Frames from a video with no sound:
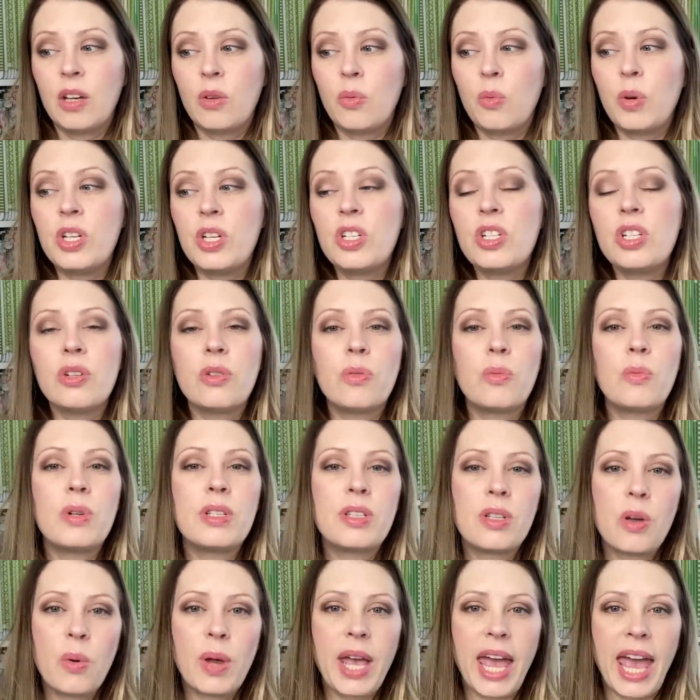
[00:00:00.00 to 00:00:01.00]
which
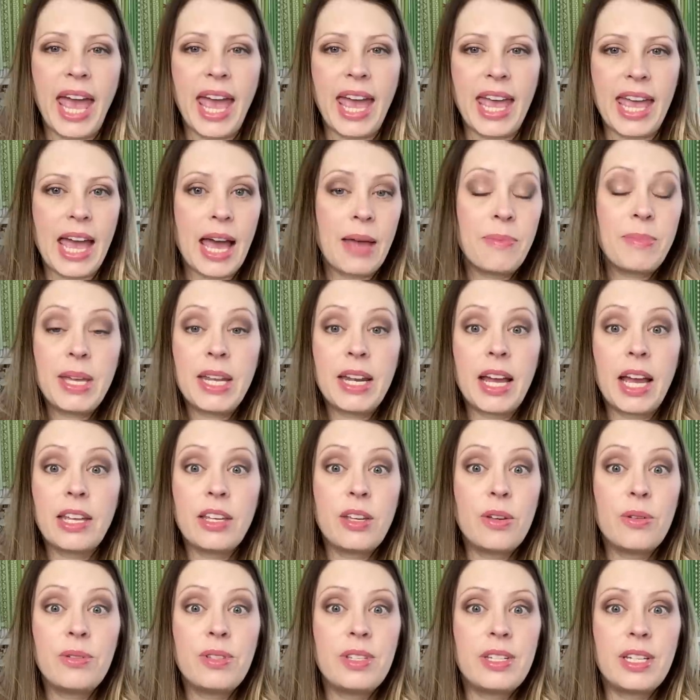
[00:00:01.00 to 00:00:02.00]
was okay. I mean, I
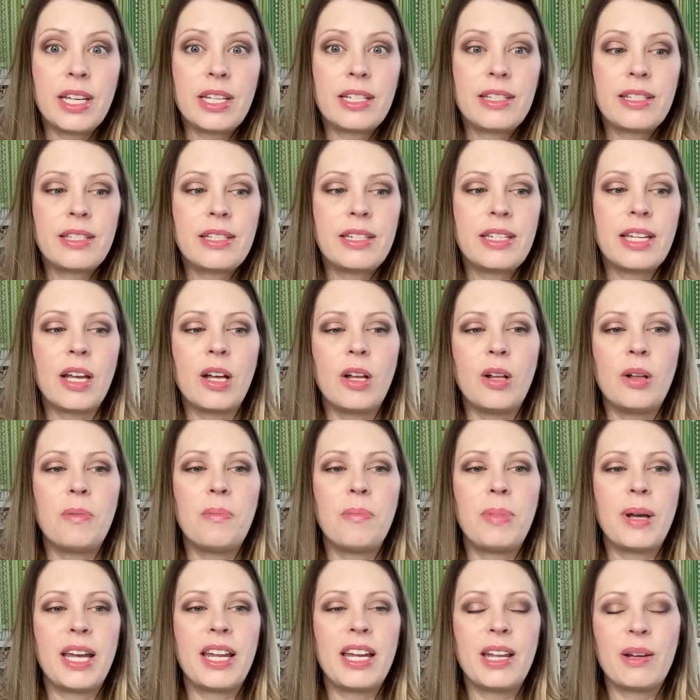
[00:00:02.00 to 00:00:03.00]
used it still,
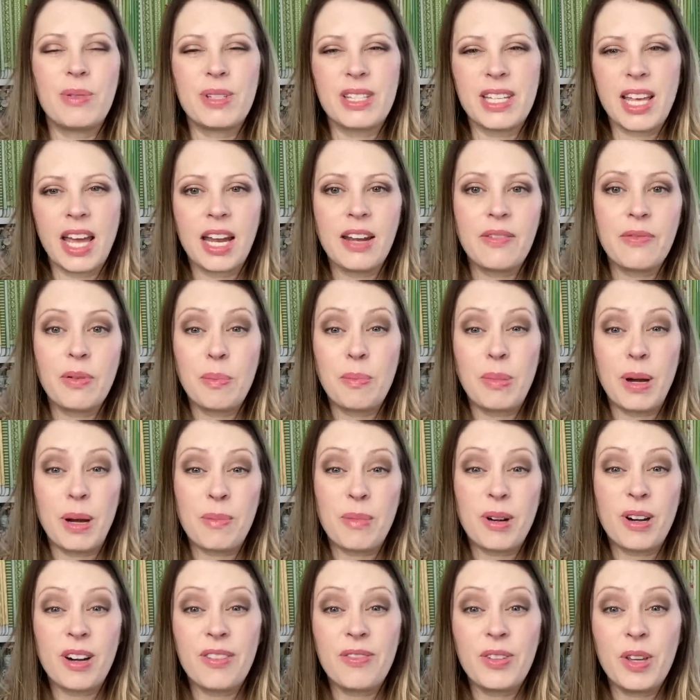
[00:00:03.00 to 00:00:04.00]
but it was kind of a
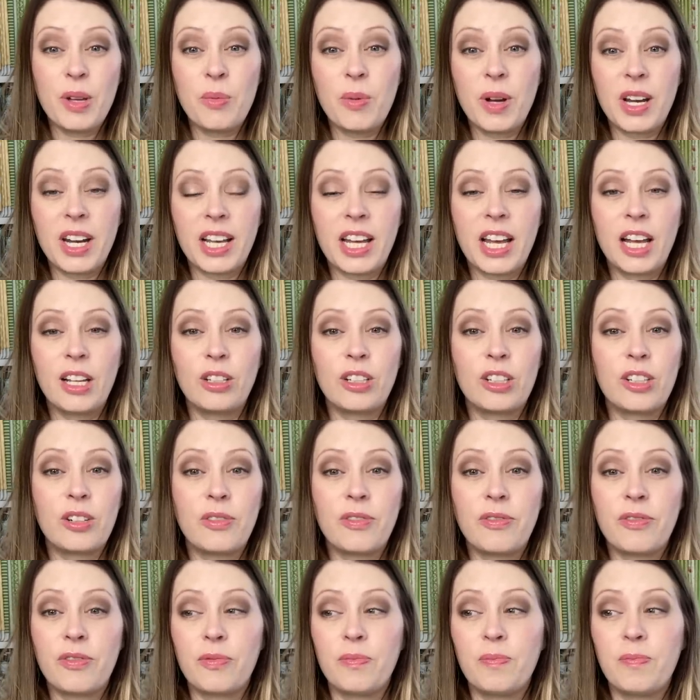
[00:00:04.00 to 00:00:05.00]
bummer if you want a
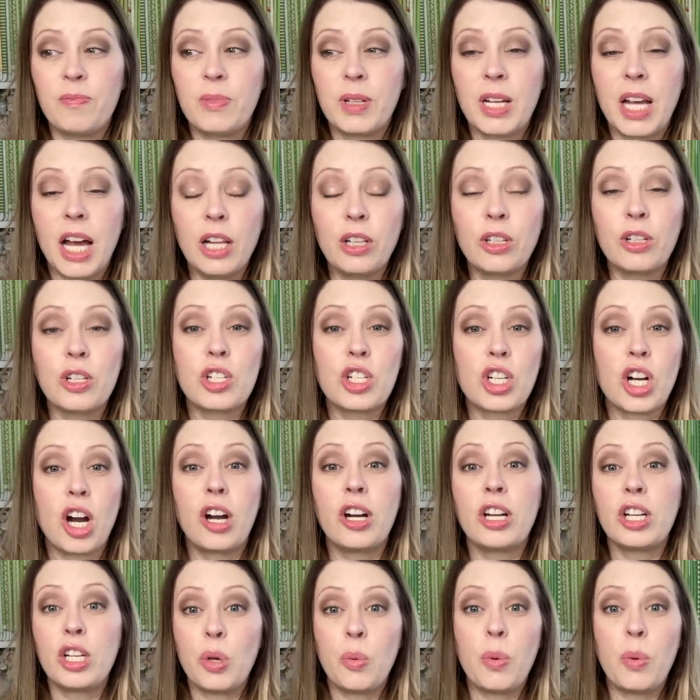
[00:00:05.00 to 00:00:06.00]
color color
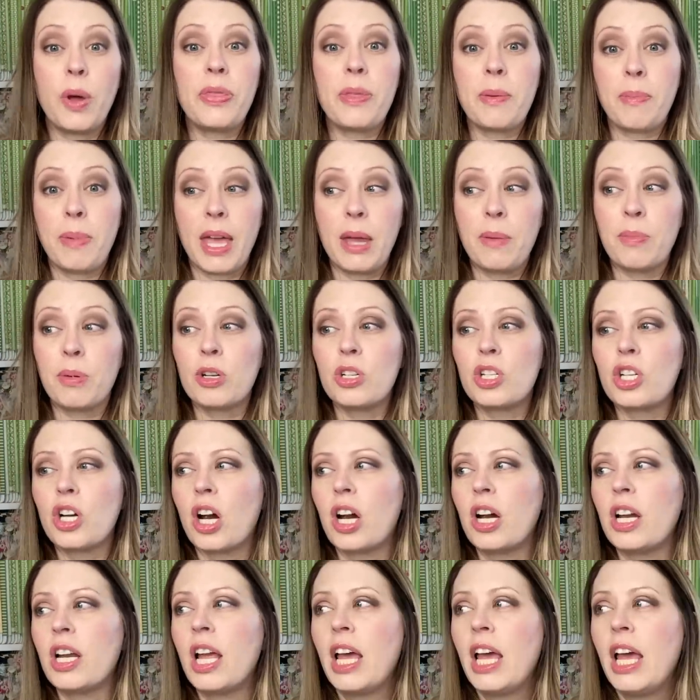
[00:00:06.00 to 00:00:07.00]
chart and you want the paper
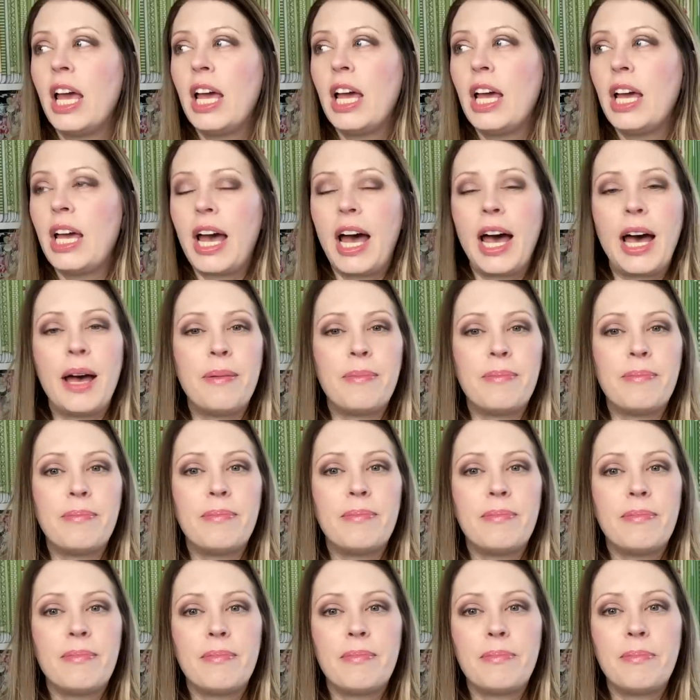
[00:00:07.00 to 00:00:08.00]
chart. Um,
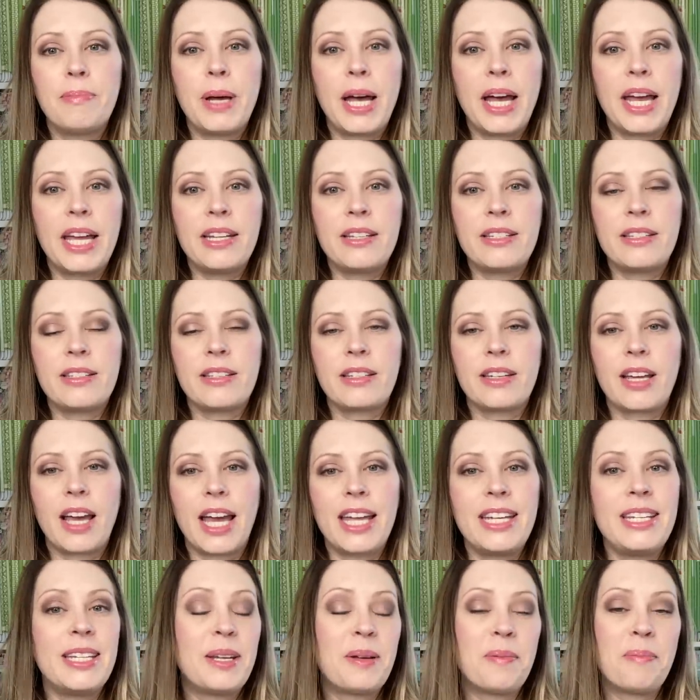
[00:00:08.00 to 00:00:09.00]
but
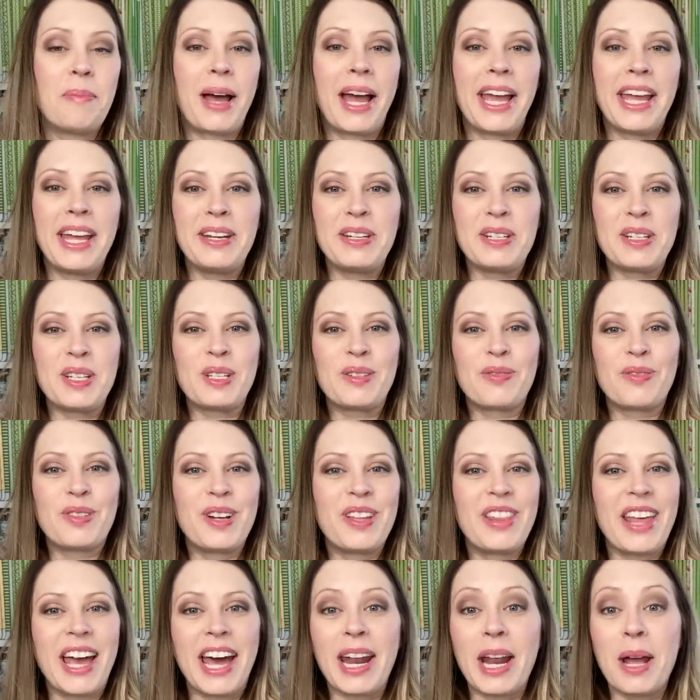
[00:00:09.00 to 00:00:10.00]
I didn't buy it just
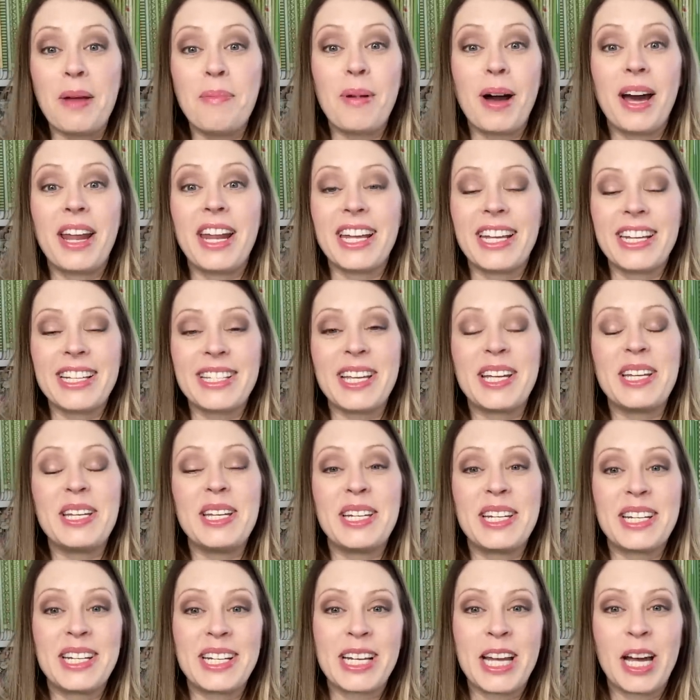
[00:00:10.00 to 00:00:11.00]
for that. I bought it because I
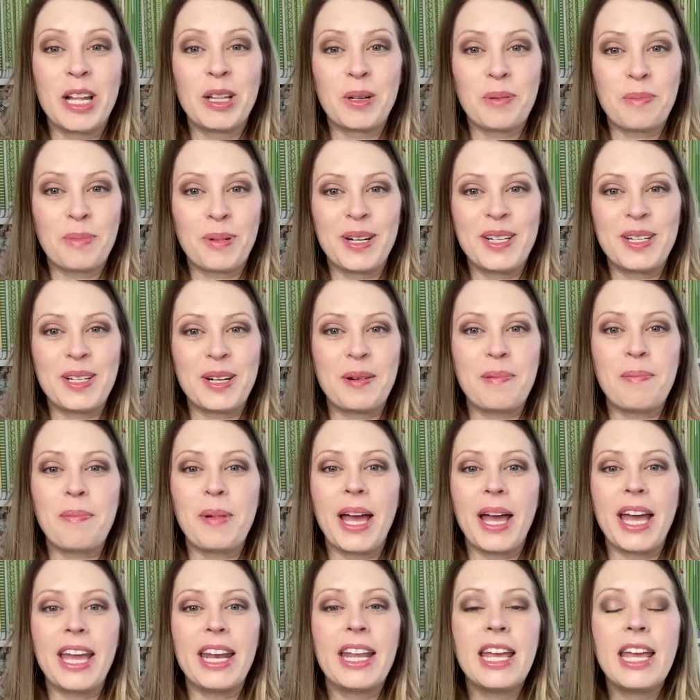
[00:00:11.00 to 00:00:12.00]
needed a color printer,
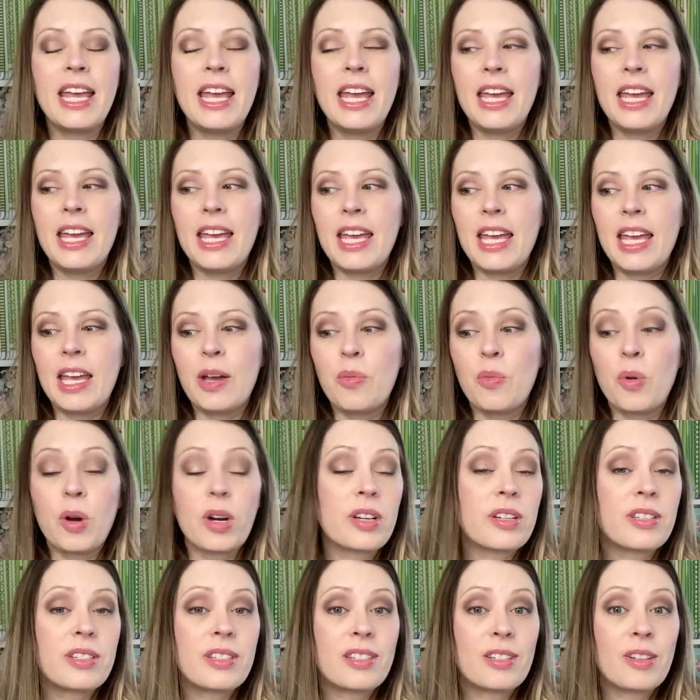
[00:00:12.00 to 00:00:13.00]
but it
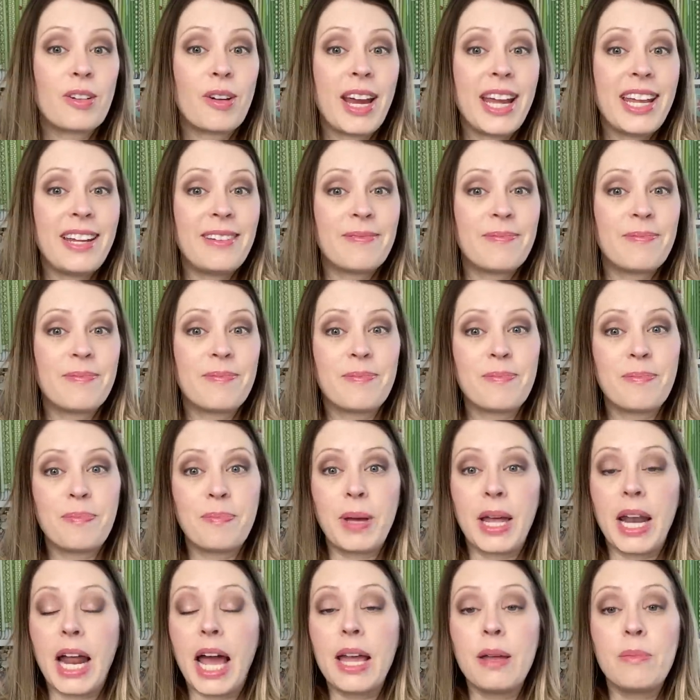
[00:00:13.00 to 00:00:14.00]
works great.
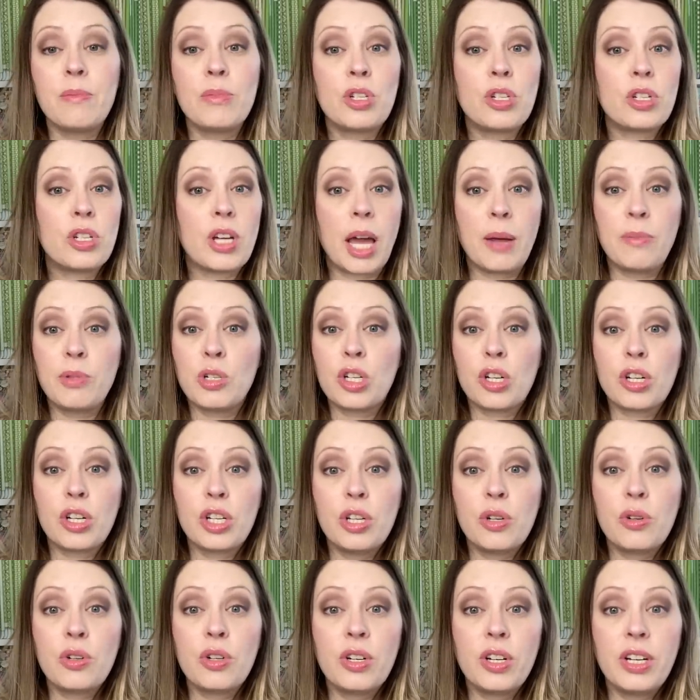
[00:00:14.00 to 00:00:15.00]
But I'm I'm sure
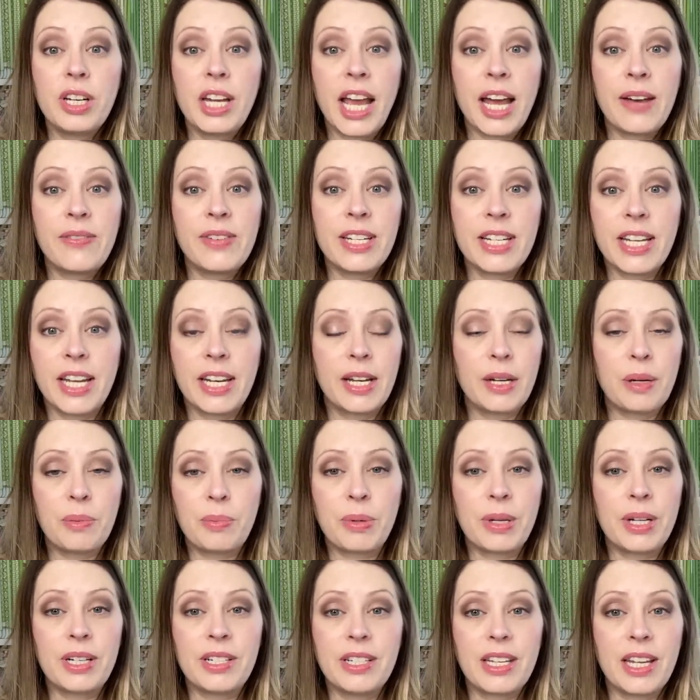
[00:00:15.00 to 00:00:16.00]
you could have it done at a
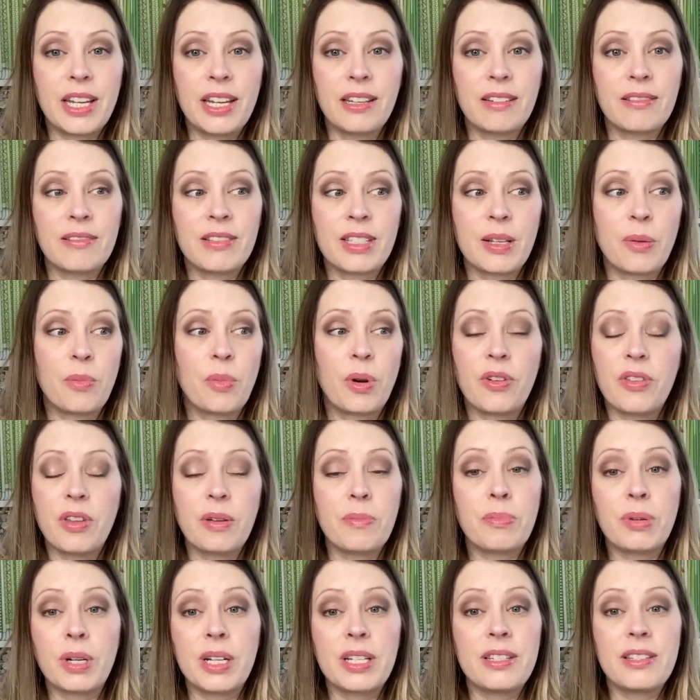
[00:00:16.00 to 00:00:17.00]
printing somewhere
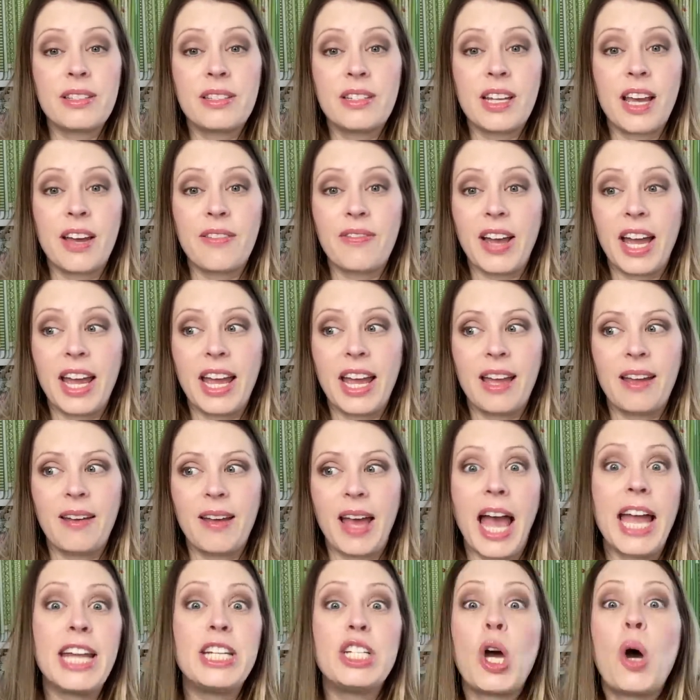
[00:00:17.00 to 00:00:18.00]
that prints stuff. I
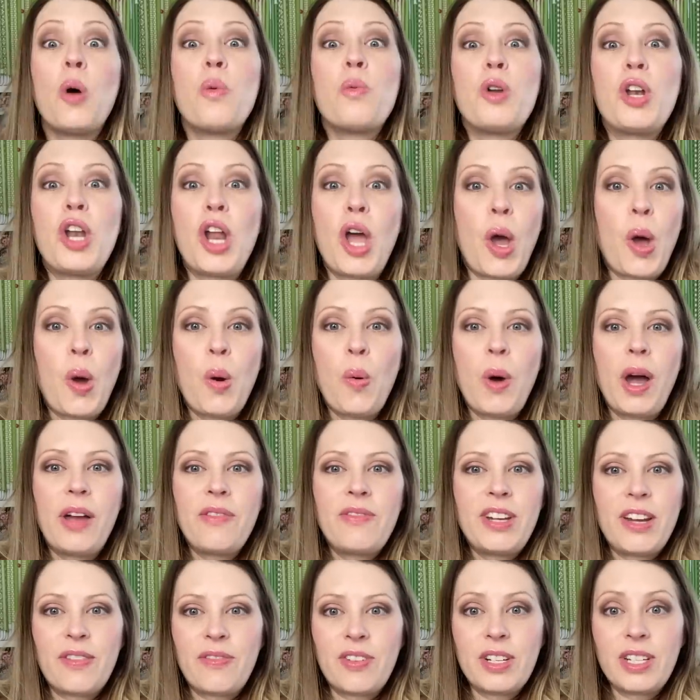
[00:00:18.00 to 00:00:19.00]
I don't know.
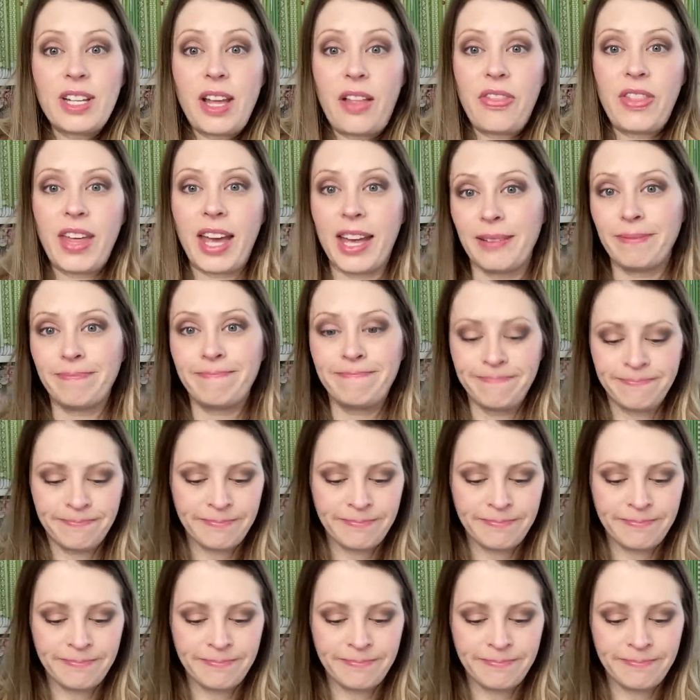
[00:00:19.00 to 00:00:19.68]
I've never done that.